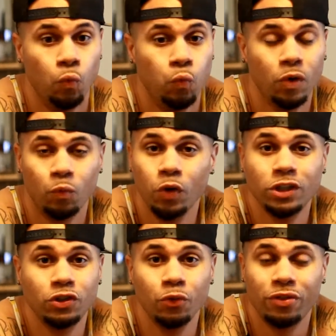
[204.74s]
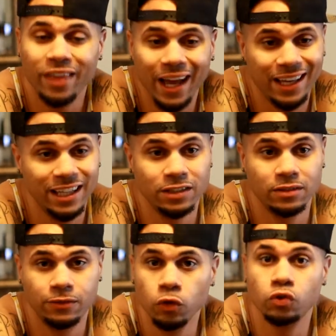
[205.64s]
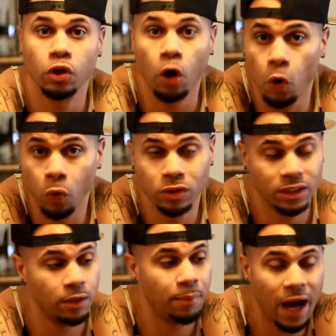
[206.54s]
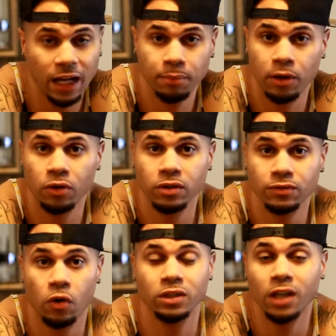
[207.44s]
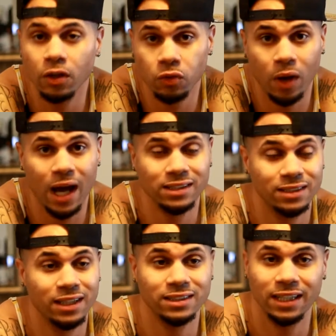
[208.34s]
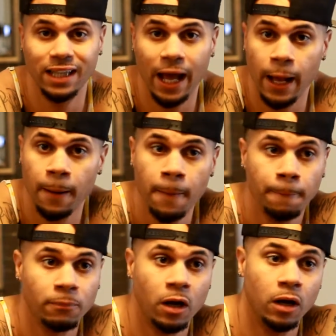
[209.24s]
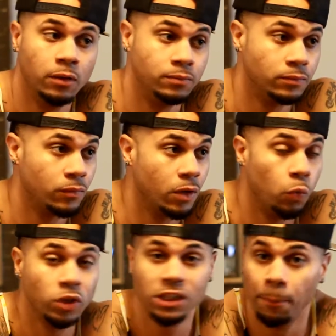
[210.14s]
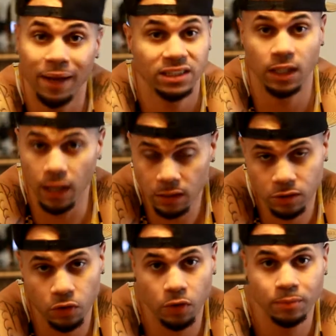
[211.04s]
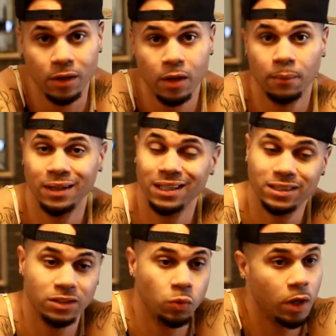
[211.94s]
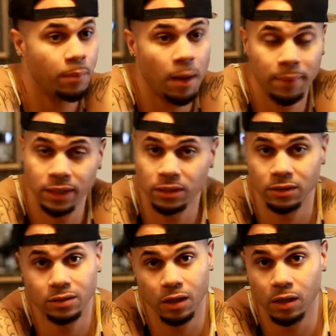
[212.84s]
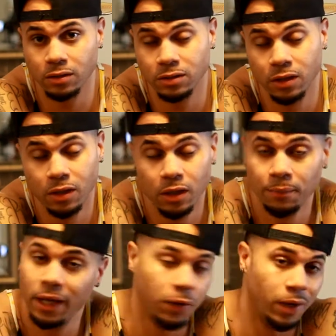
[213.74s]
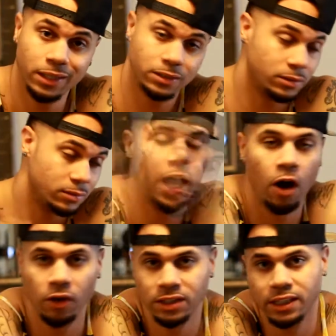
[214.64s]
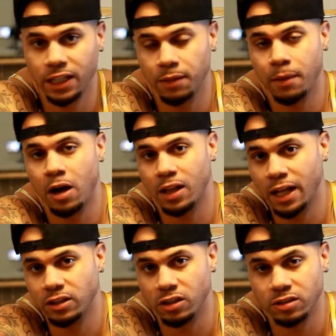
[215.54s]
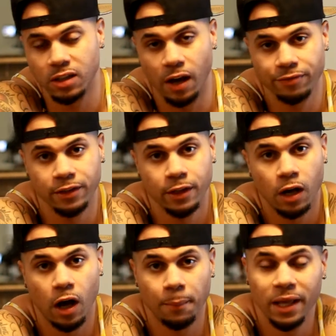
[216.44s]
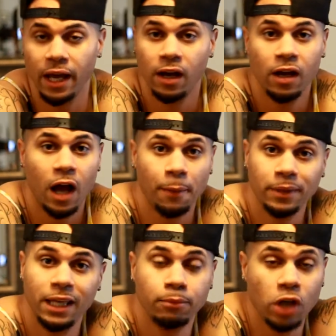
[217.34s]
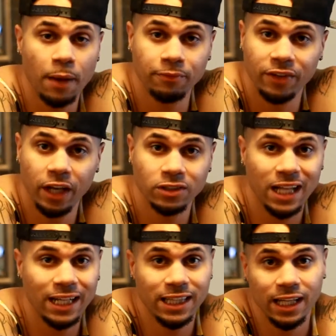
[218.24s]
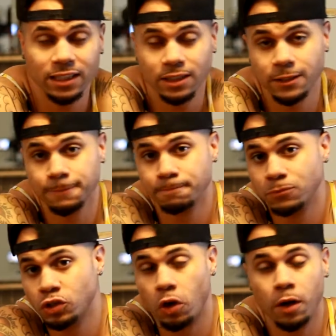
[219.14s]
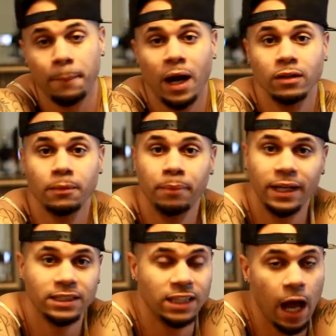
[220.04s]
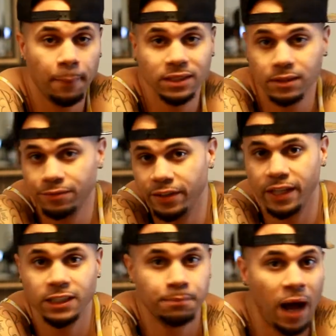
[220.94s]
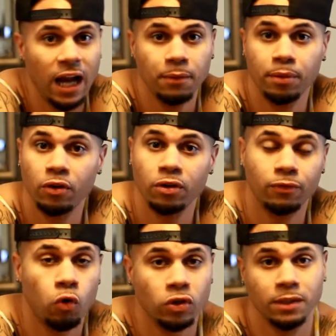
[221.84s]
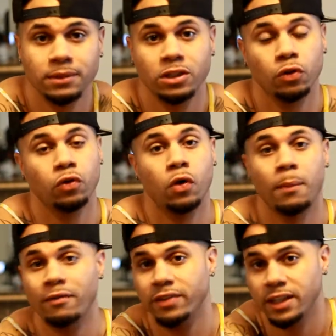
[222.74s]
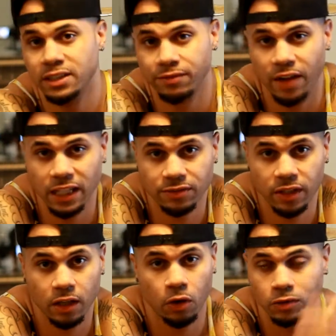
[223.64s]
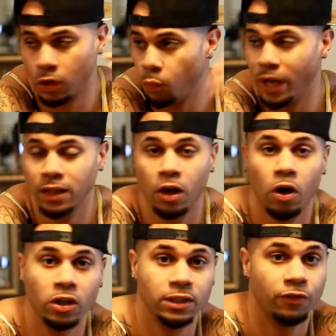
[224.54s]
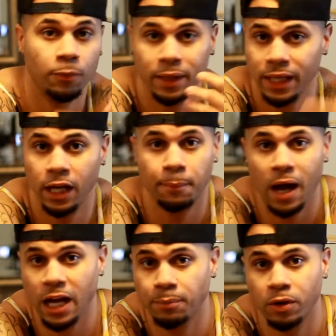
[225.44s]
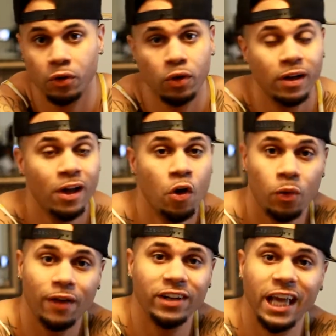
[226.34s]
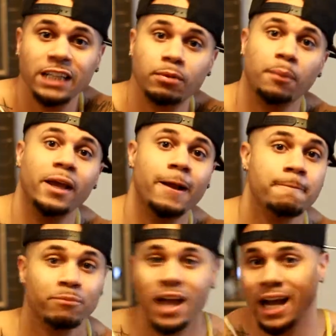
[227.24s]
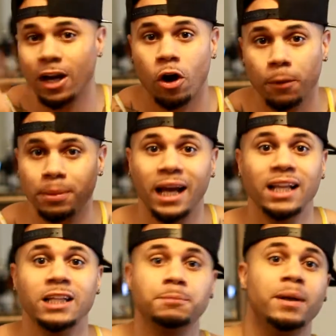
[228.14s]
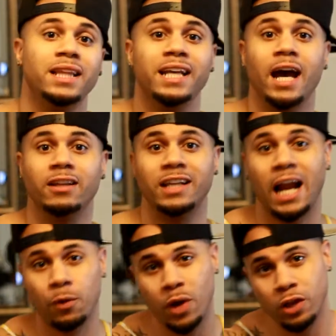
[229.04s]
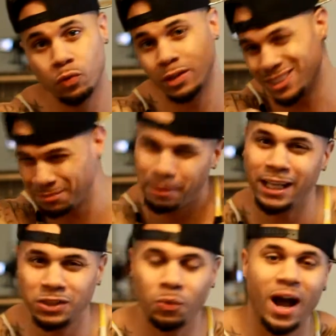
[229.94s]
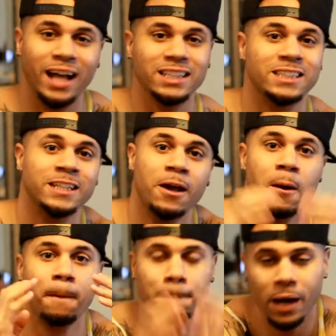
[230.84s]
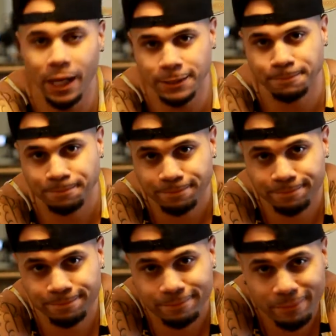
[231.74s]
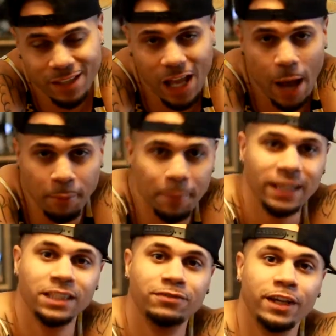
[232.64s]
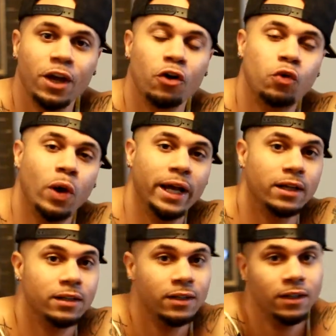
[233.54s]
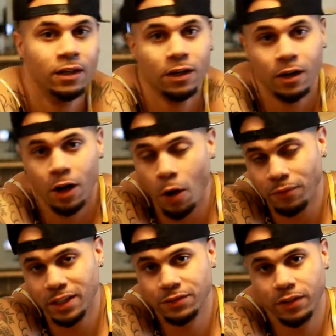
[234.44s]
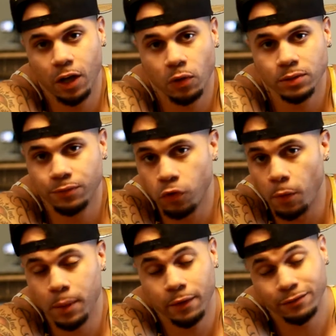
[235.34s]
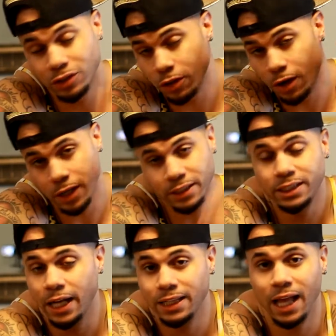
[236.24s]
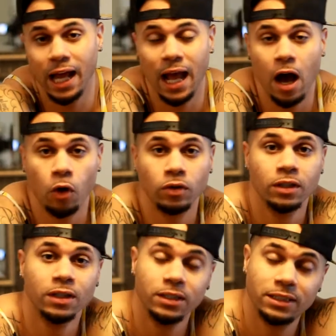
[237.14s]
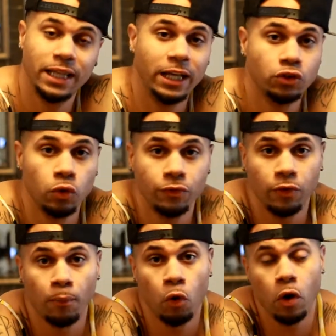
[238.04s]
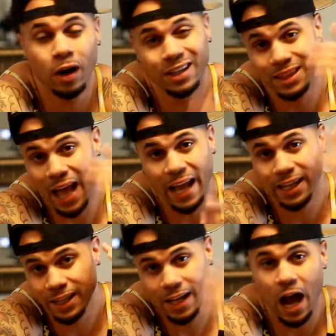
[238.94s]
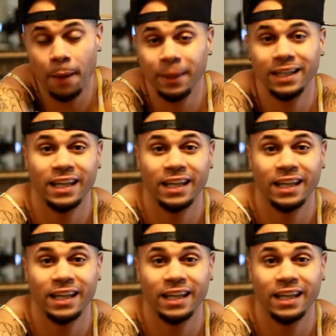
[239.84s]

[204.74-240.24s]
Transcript: what you think his future holds in the bodybuilding as far as health wise and things like that. Um, wish the best of luck to him, but this is one of my biggest concerns. But anyways, I always check them out, like their stuff. Um, but yeah, I'm gonna keep dropping videos like this, talking about the biggest topics in fitness, bodybuilding. Of course, I'm still doing my fitness advice videos on weight loss, if you're a beginner bodybuilder, whatever the case may be. I got all the playlists put together, that way you can just binge watch. But I'm gonna make this video quick. Hopefully this video was informative so y'all can check that out. Stay tuned for more. Like, comment,